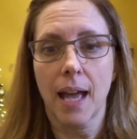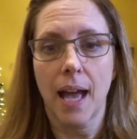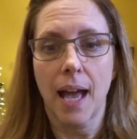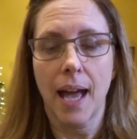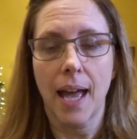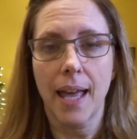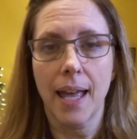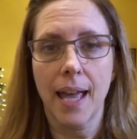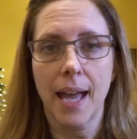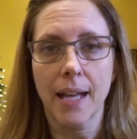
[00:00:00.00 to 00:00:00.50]

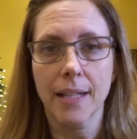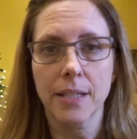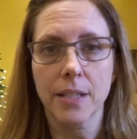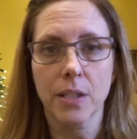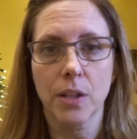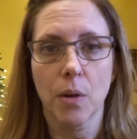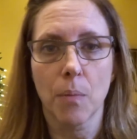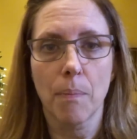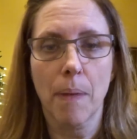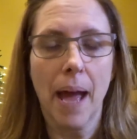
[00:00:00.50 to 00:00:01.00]
I had to
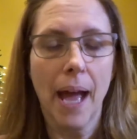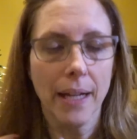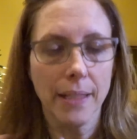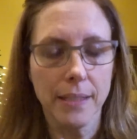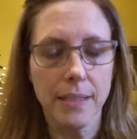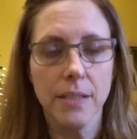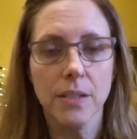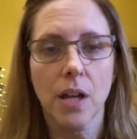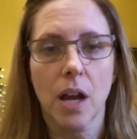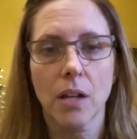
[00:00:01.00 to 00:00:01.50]
go back to
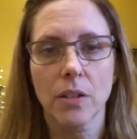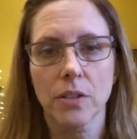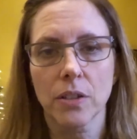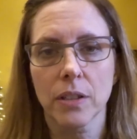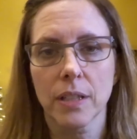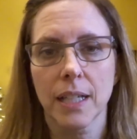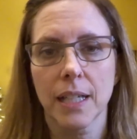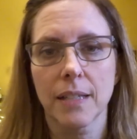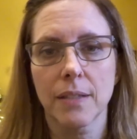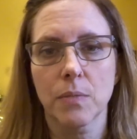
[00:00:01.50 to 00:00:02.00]
the doctor
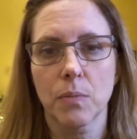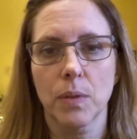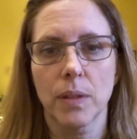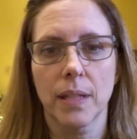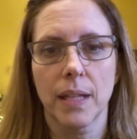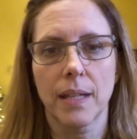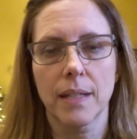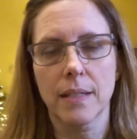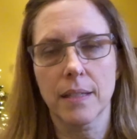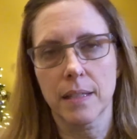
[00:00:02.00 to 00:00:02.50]
because when
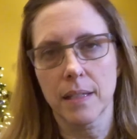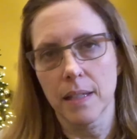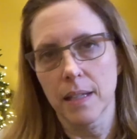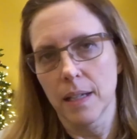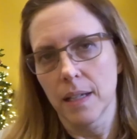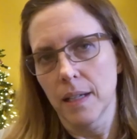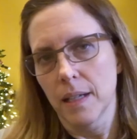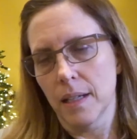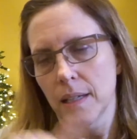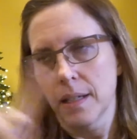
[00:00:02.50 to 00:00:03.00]
they
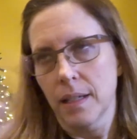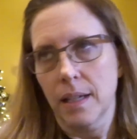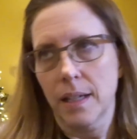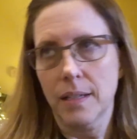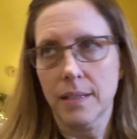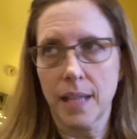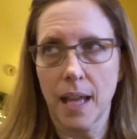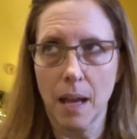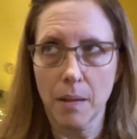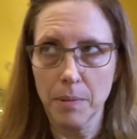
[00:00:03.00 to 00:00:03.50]

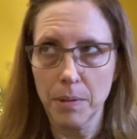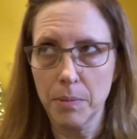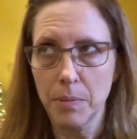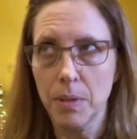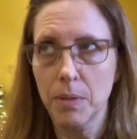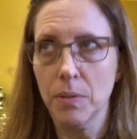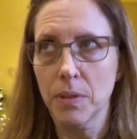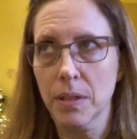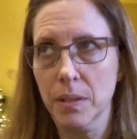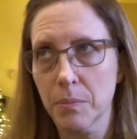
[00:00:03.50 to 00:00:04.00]
examined
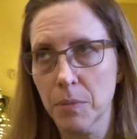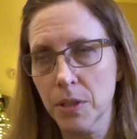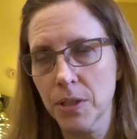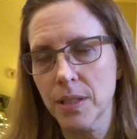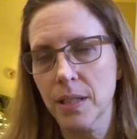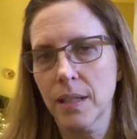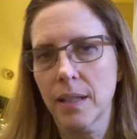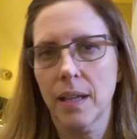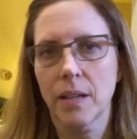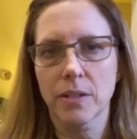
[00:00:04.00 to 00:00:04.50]
me with the
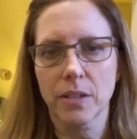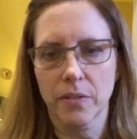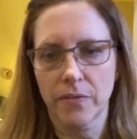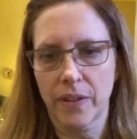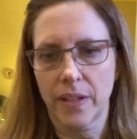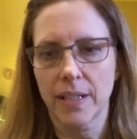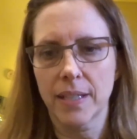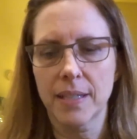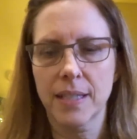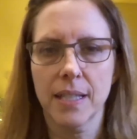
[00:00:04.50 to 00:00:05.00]
MRSA, they also
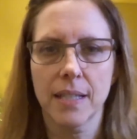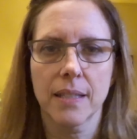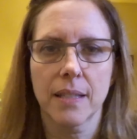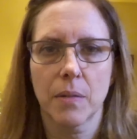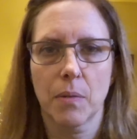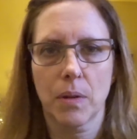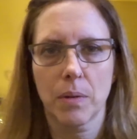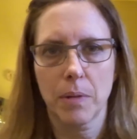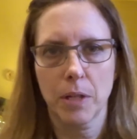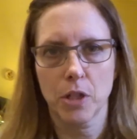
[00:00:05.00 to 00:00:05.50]
found a cyst. They
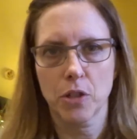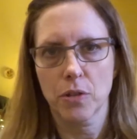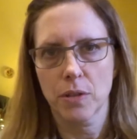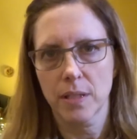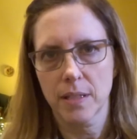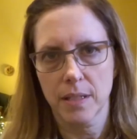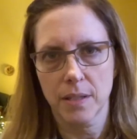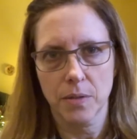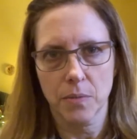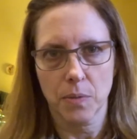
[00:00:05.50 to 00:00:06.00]
want to make sure the
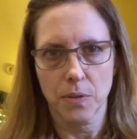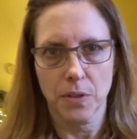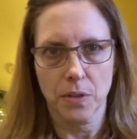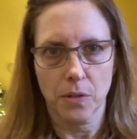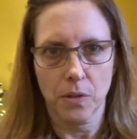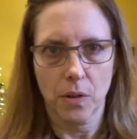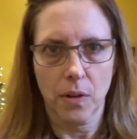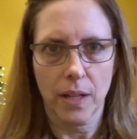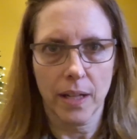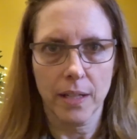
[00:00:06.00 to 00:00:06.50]
cyst wasn't
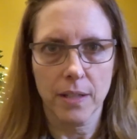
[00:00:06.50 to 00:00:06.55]
growing.